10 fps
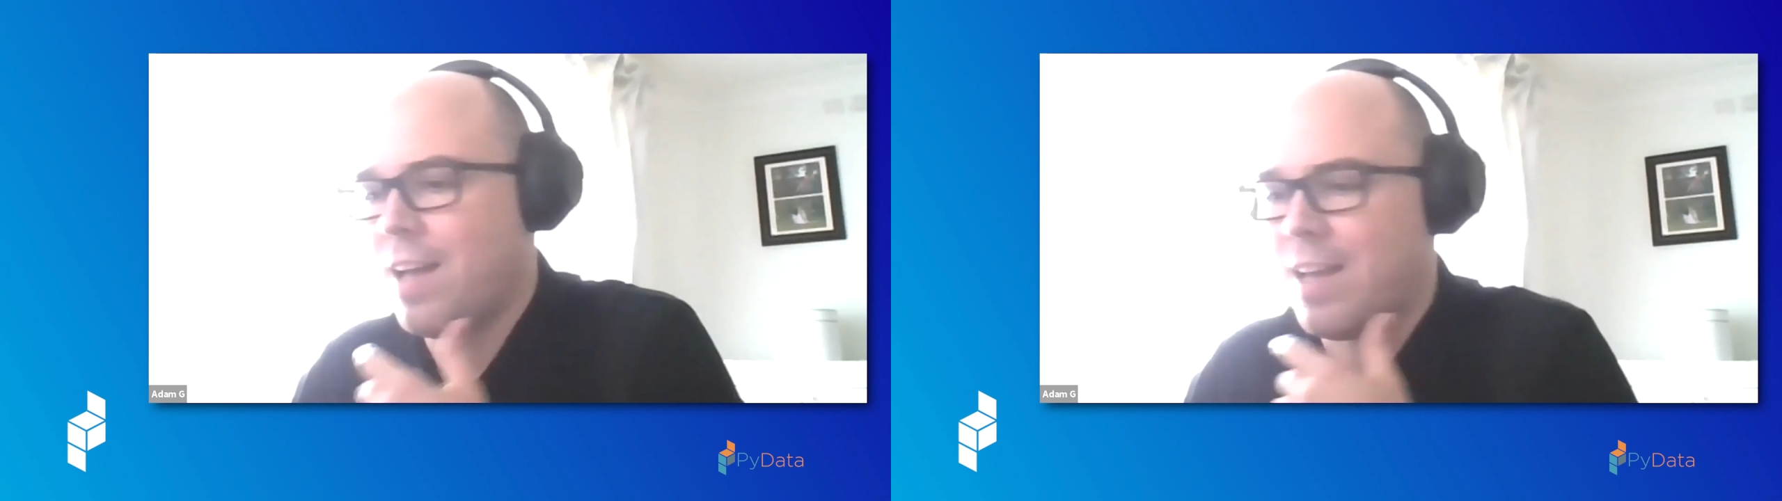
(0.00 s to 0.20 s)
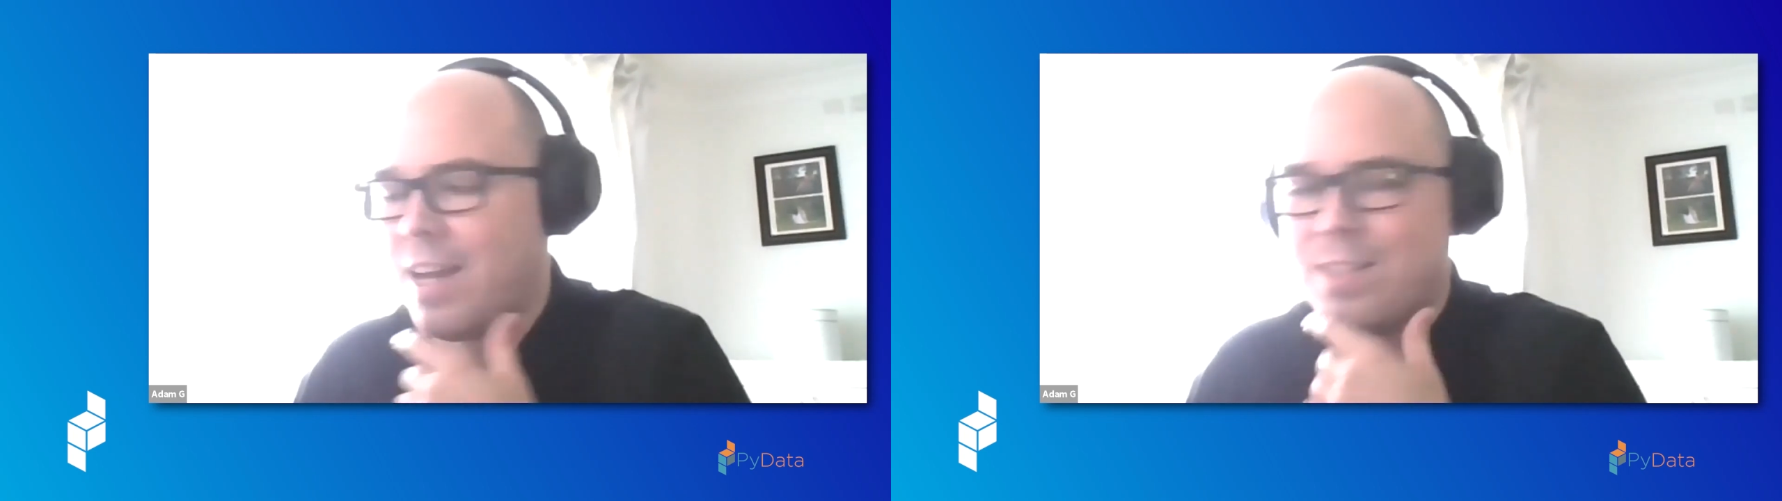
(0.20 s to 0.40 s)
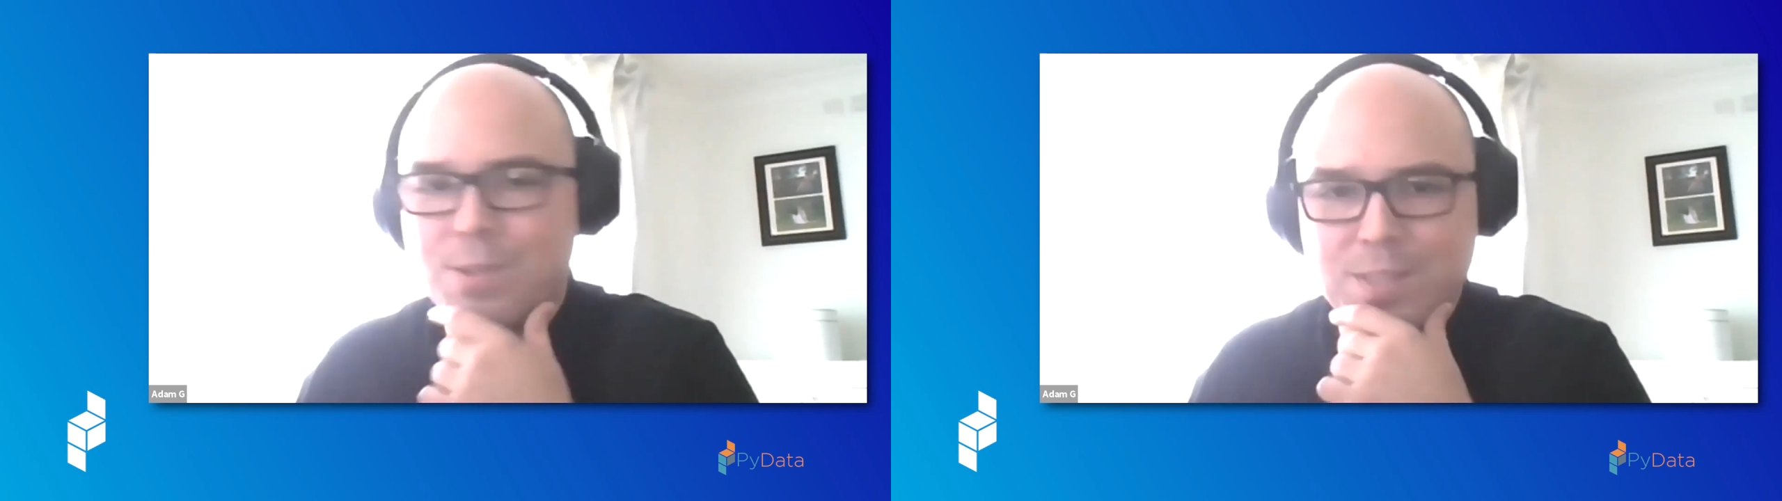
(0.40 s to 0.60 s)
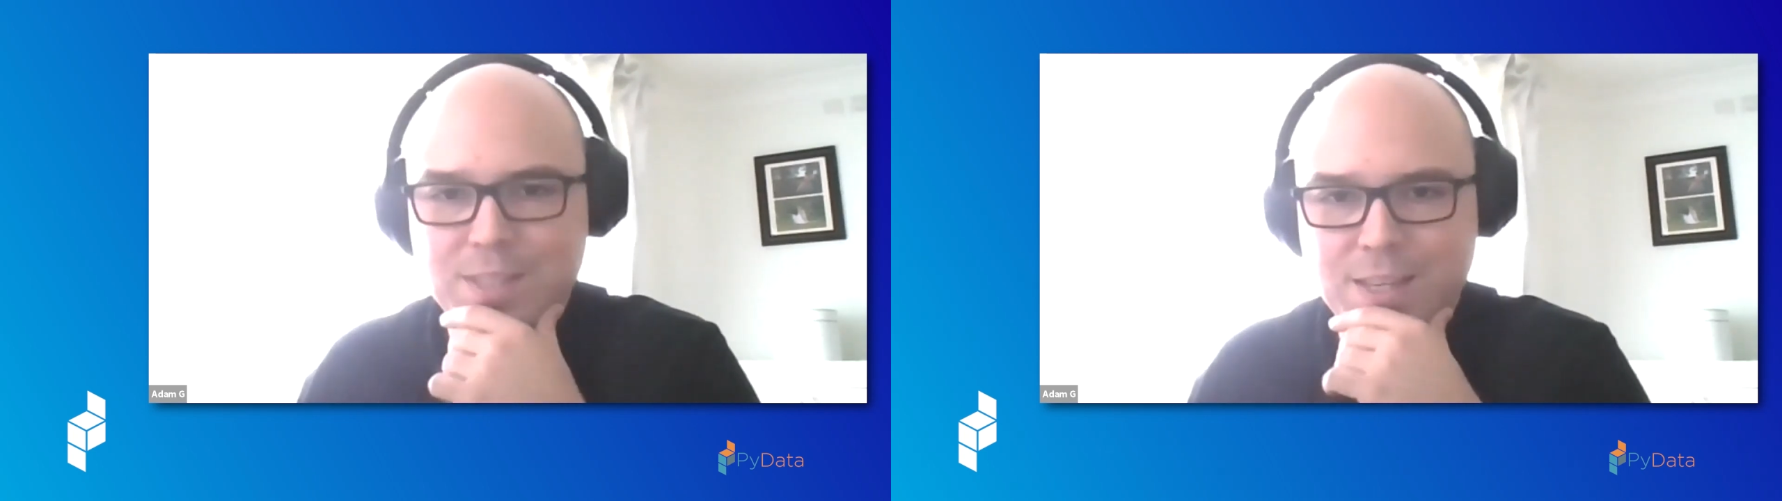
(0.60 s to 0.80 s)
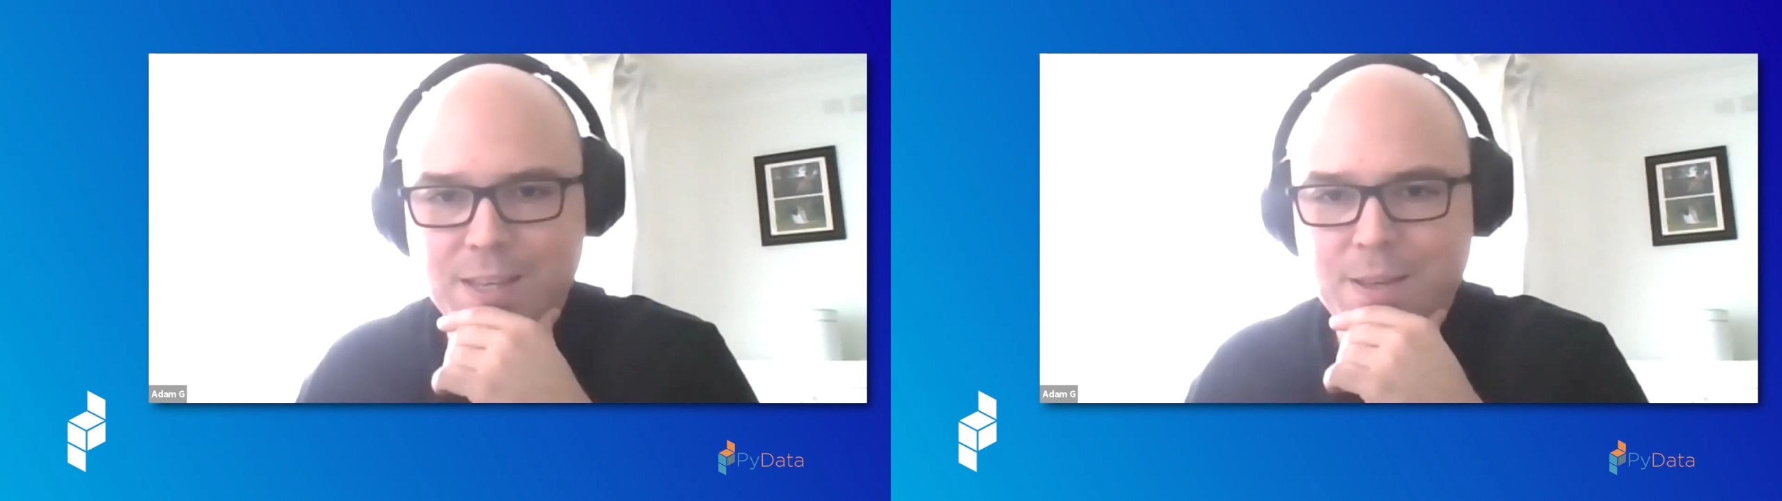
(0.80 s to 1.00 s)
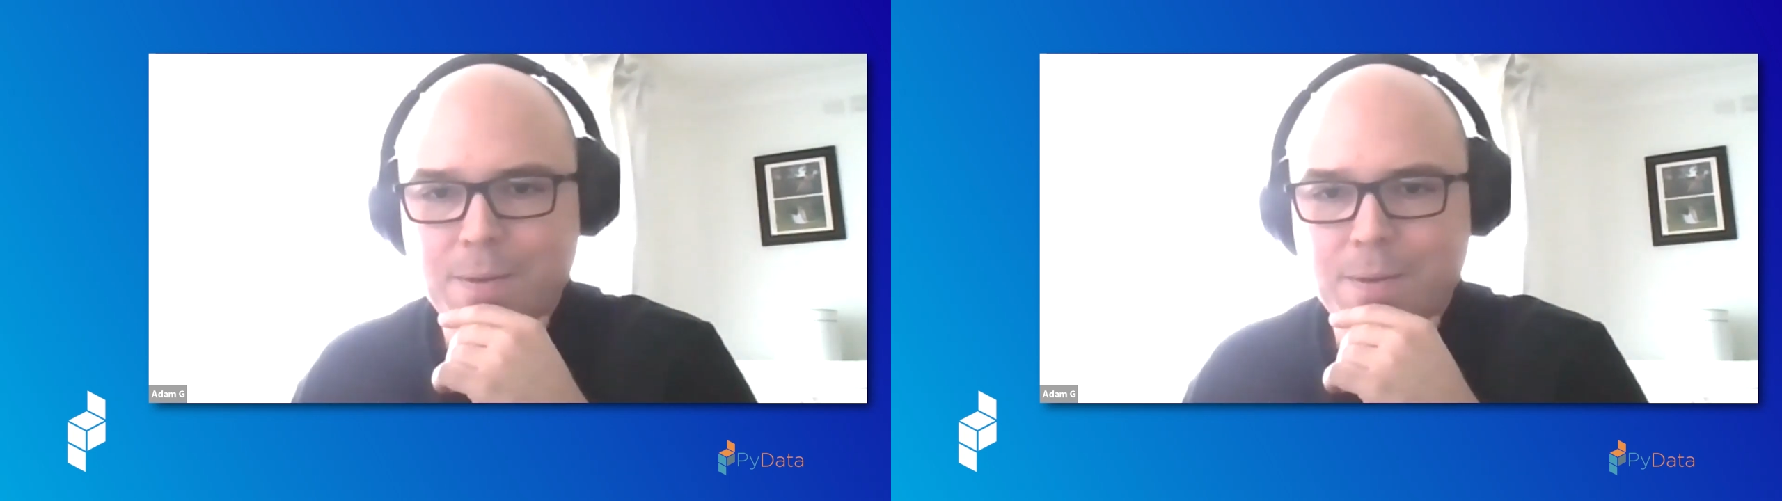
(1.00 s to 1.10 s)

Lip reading: as you'll see,